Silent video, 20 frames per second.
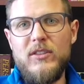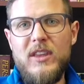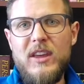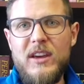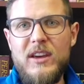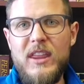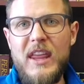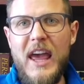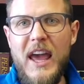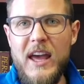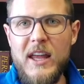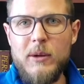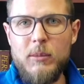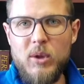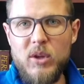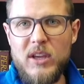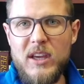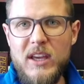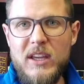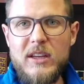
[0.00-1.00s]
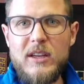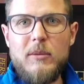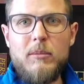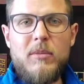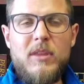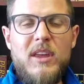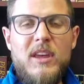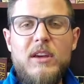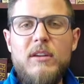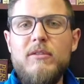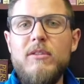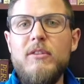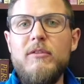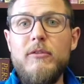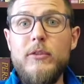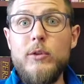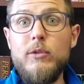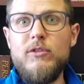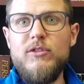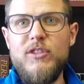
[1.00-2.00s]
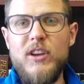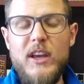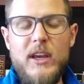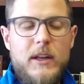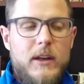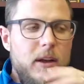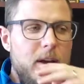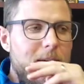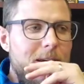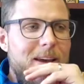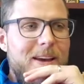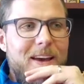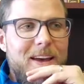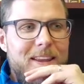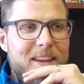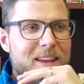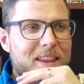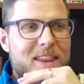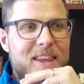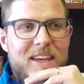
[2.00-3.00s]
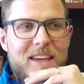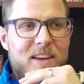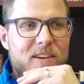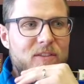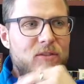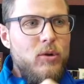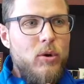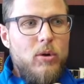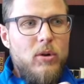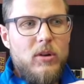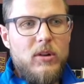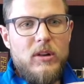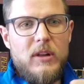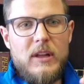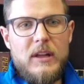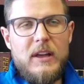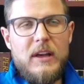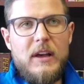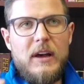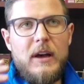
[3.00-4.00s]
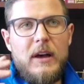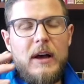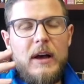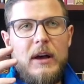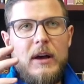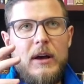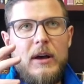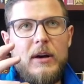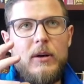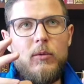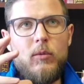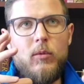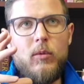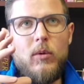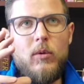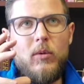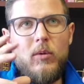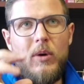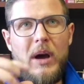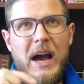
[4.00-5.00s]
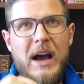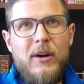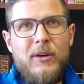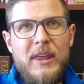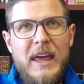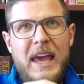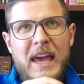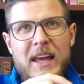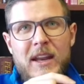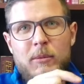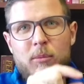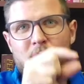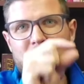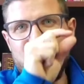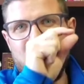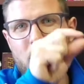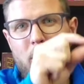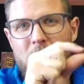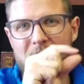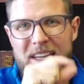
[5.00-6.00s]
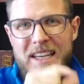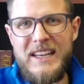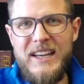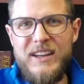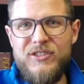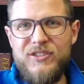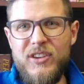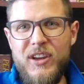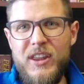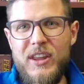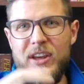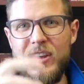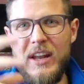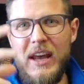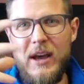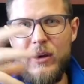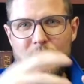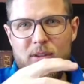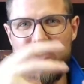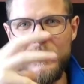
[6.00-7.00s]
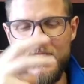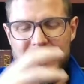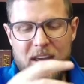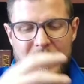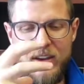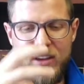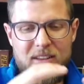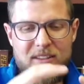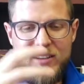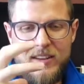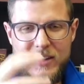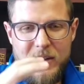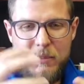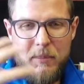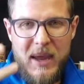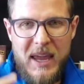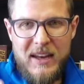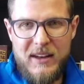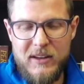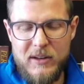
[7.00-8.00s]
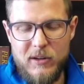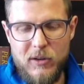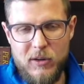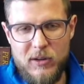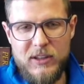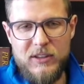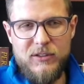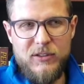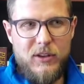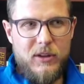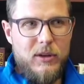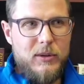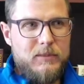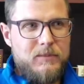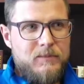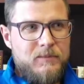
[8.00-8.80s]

Think of the animal kingdom, think of the food chain, and then think of all how the animals all eat each other and how they're interdependent on each other.